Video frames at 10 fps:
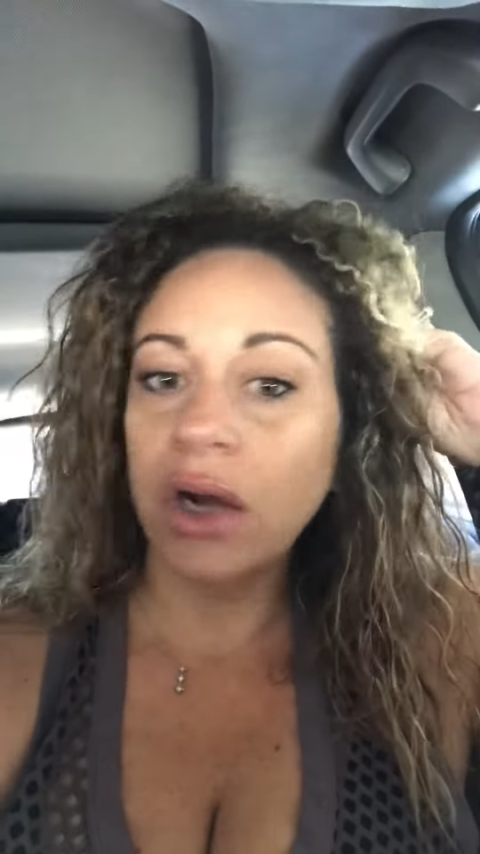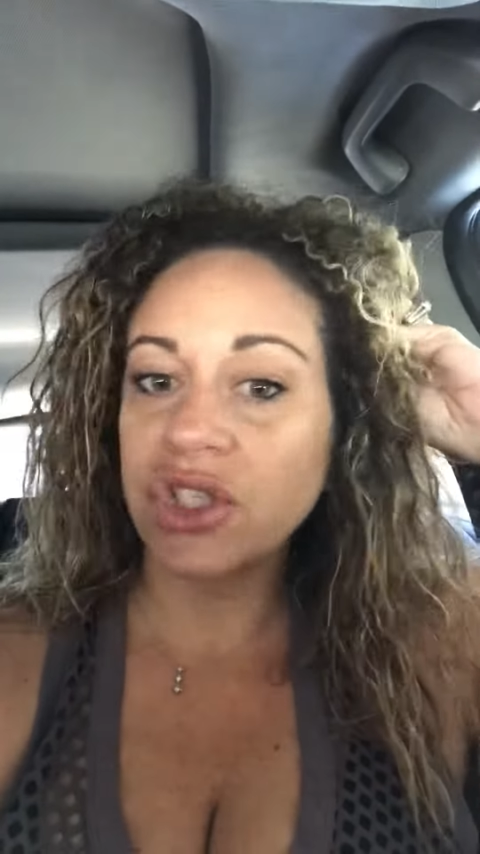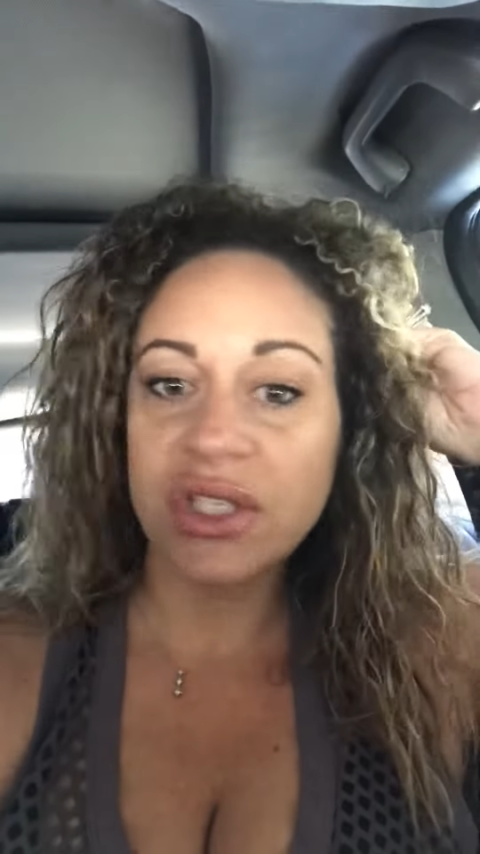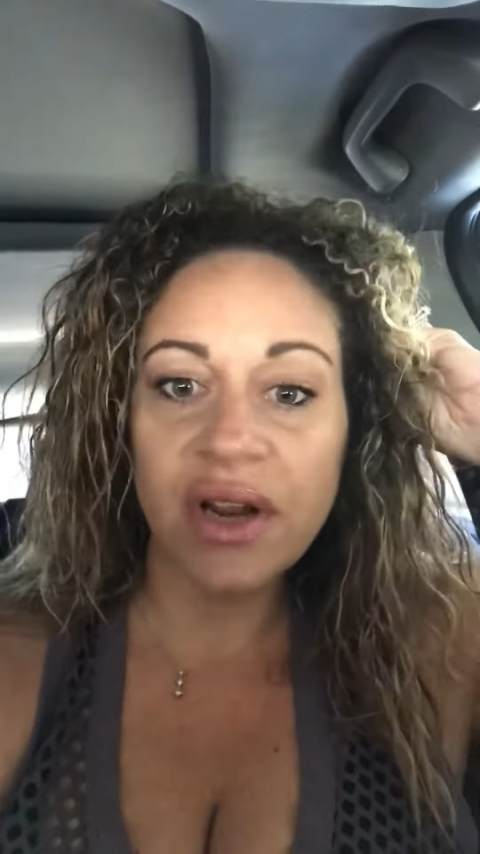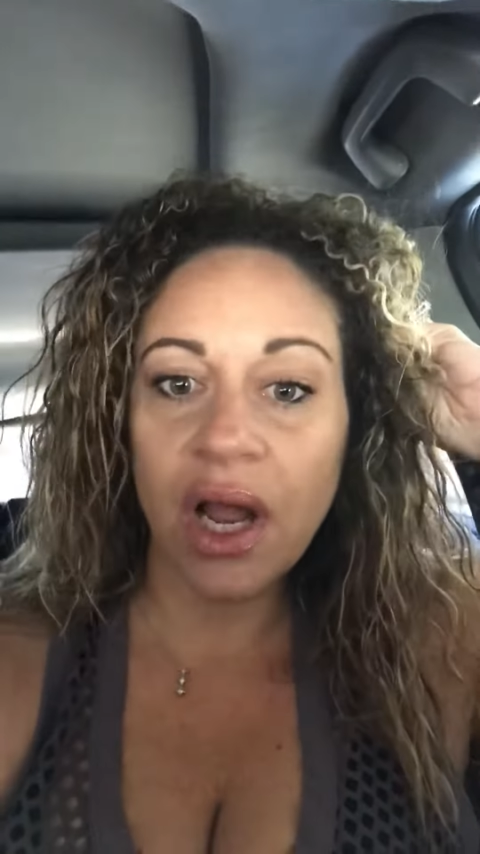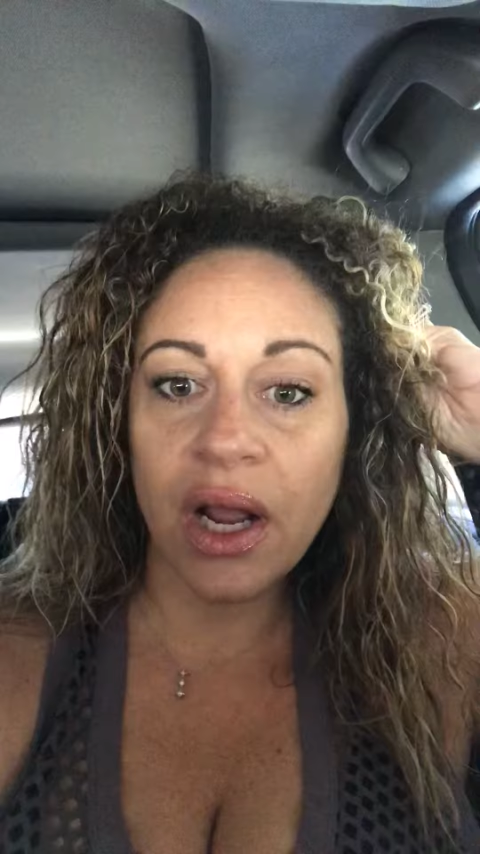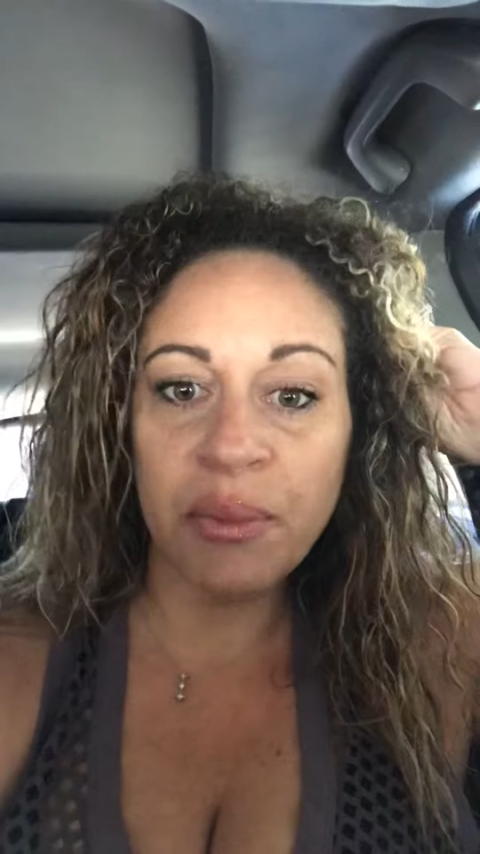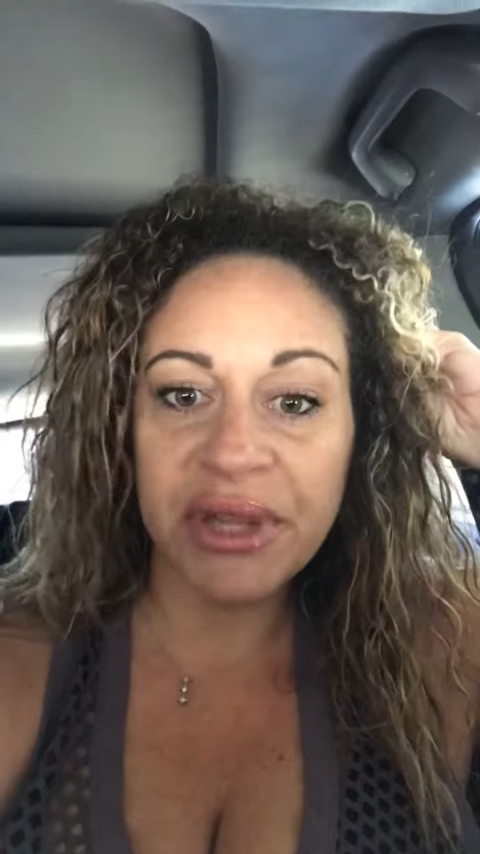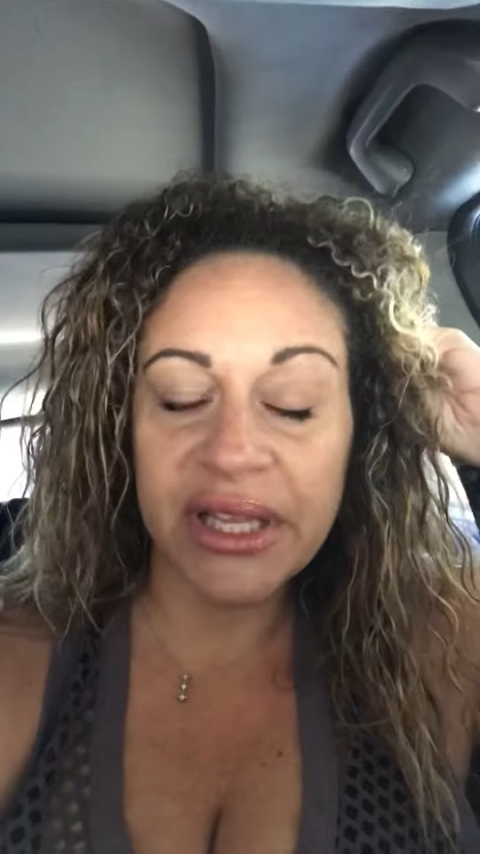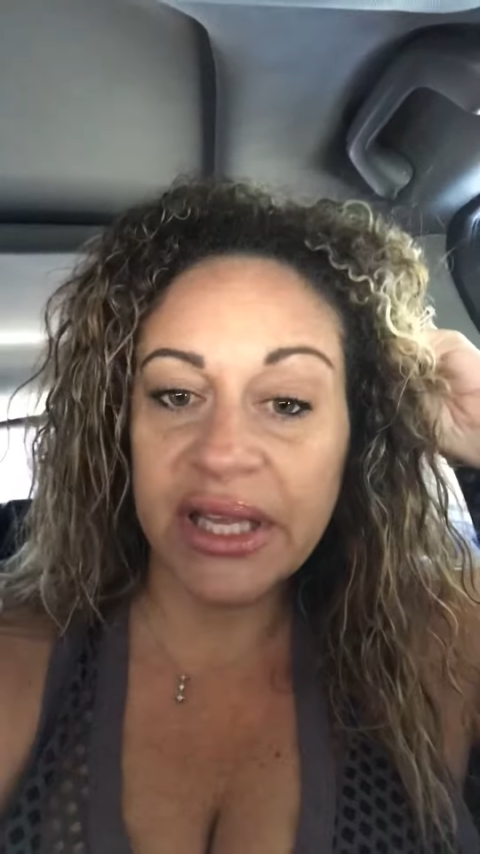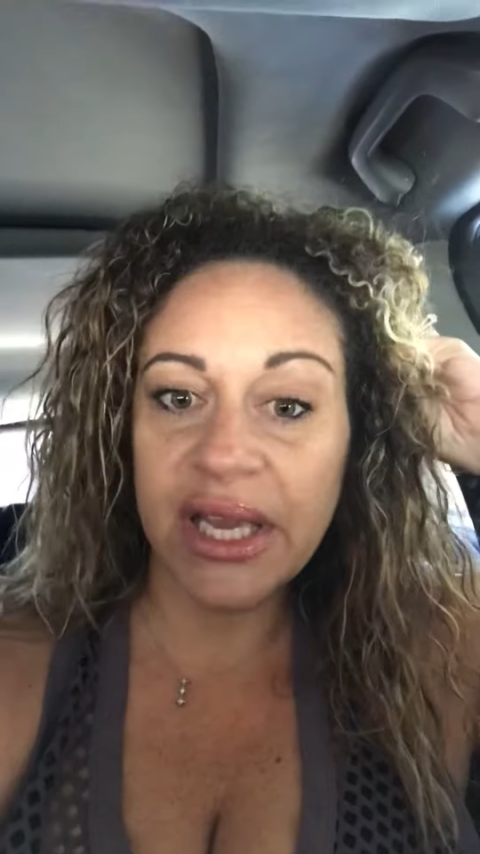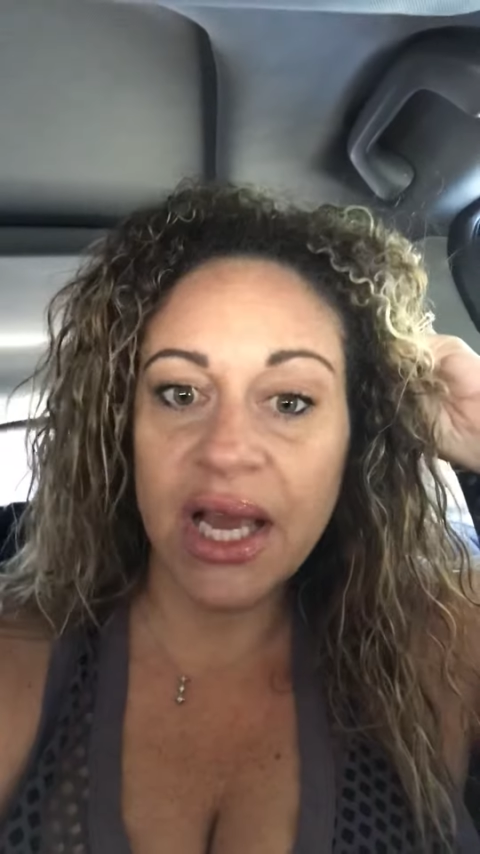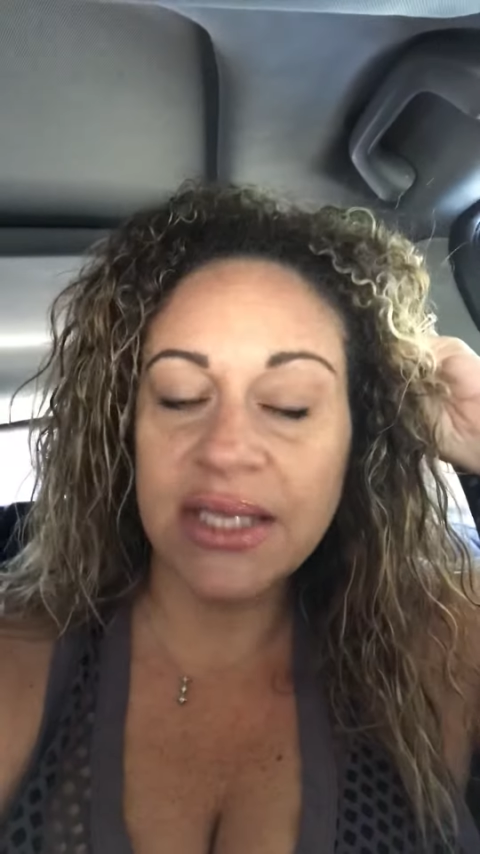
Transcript: just completely